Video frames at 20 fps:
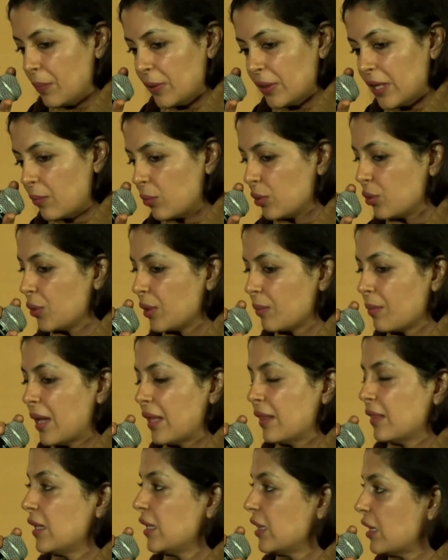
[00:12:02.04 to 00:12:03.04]
that were doing
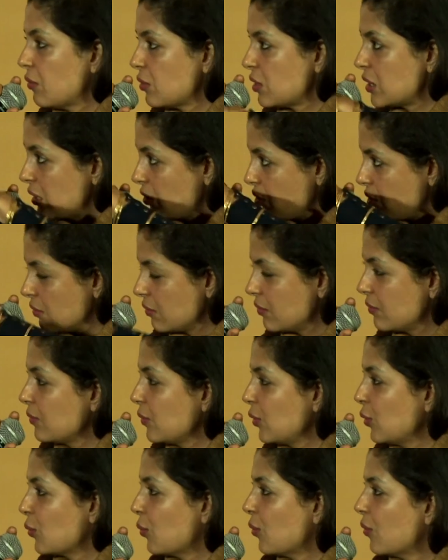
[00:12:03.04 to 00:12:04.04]
mehendi, there was a,
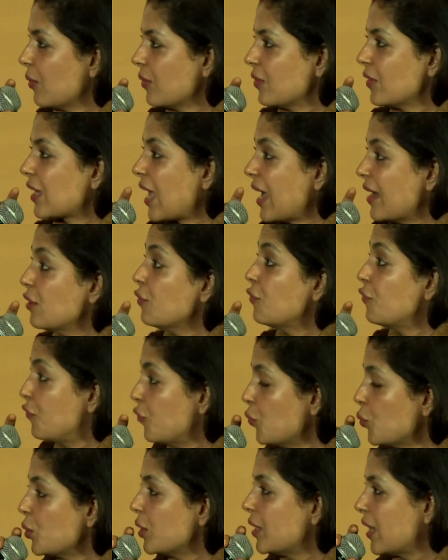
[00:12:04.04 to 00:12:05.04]
you know, the kind of
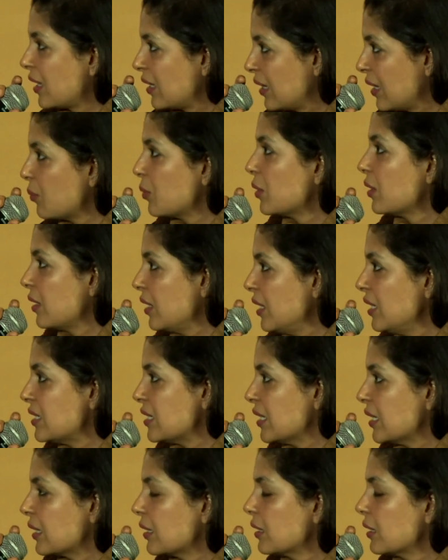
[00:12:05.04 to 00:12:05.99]
food that they were eating.